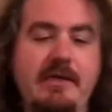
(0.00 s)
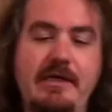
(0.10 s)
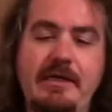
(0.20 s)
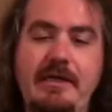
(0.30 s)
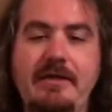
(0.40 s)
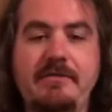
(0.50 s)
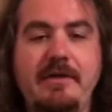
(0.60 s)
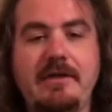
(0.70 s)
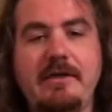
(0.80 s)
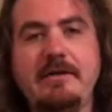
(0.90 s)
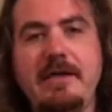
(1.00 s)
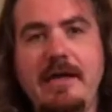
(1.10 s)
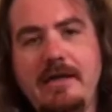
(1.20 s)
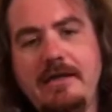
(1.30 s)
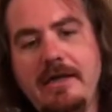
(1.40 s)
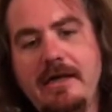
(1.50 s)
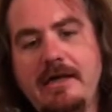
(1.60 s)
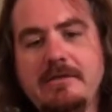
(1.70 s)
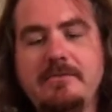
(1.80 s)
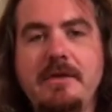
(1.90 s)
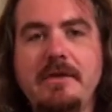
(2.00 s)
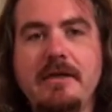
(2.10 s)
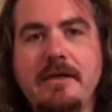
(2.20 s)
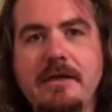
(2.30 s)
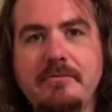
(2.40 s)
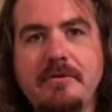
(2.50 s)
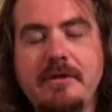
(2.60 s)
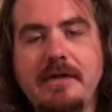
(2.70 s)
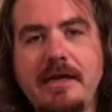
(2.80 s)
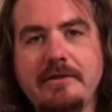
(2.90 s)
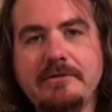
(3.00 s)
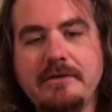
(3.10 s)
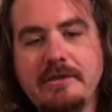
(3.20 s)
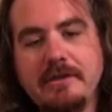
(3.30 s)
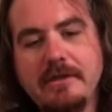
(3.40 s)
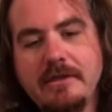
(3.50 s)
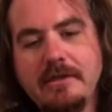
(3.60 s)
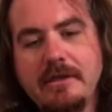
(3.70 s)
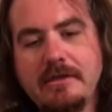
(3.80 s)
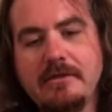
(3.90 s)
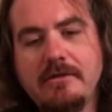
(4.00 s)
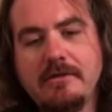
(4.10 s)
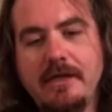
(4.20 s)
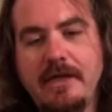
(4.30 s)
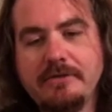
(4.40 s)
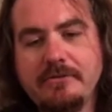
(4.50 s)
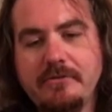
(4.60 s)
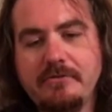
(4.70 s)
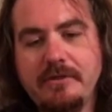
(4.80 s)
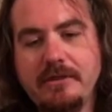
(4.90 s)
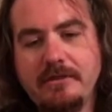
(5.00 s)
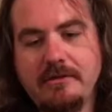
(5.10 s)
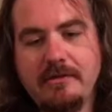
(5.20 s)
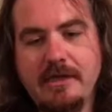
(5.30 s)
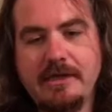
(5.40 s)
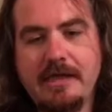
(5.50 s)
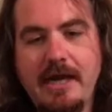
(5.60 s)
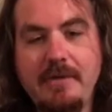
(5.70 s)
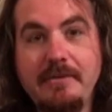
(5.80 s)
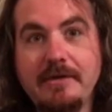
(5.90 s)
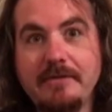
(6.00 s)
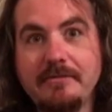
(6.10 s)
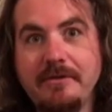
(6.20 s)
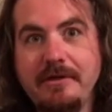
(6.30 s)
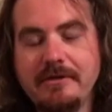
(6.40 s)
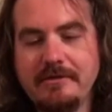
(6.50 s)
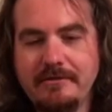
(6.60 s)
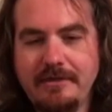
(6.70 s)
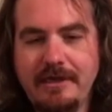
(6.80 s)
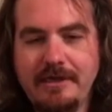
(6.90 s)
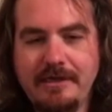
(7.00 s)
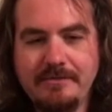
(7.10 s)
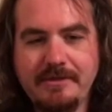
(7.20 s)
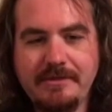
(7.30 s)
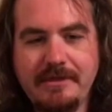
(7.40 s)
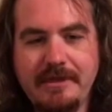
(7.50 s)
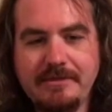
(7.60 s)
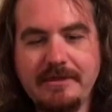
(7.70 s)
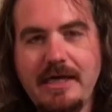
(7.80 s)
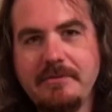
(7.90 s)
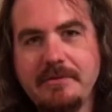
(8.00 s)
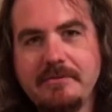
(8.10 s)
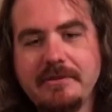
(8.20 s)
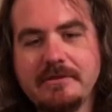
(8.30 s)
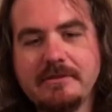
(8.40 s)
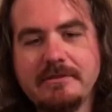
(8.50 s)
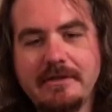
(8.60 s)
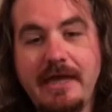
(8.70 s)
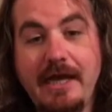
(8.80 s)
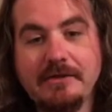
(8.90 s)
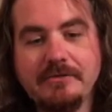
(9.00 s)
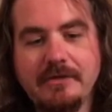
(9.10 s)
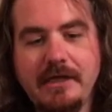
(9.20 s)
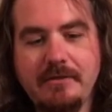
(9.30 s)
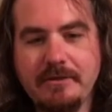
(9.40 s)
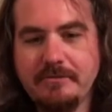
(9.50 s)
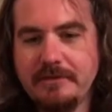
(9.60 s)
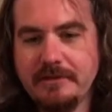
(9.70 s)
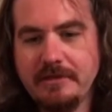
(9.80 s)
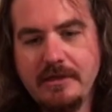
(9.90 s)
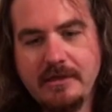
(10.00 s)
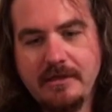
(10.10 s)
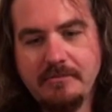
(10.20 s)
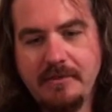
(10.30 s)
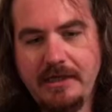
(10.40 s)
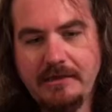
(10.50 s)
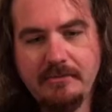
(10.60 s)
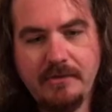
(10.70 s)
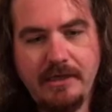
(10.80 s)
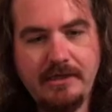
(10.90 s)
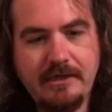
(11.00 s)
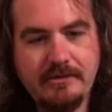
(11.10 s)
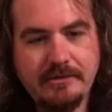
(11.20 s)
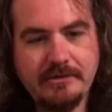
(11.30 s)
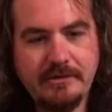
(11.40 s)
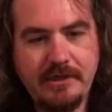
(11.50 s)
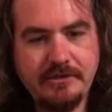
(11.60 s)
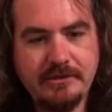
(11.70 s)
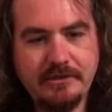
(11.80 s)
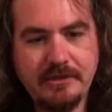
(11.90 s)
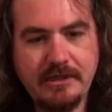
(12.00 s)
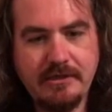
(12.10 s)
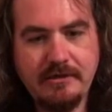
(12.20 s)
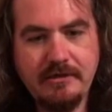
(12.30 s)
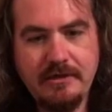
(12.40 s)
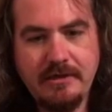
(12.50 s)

I have the Uncanny X-Men book, actually. A little actual book, a comic book. Yeah, how about that? Comic books, actual comic book. Black and white illustration there,